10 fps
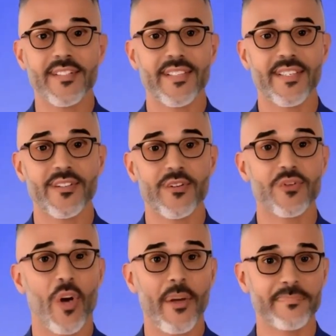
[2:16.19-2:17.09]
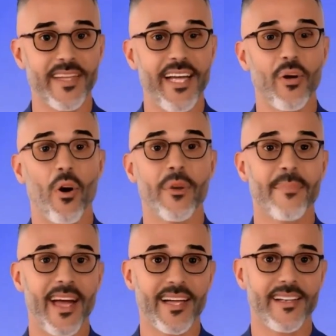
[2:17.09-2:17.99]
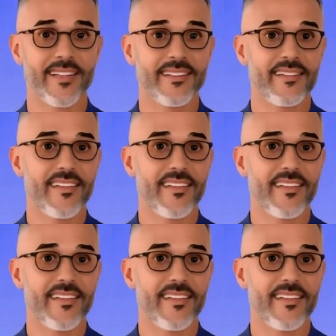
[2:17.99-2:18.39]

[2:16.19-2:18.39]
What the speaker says: its listeners update automatically.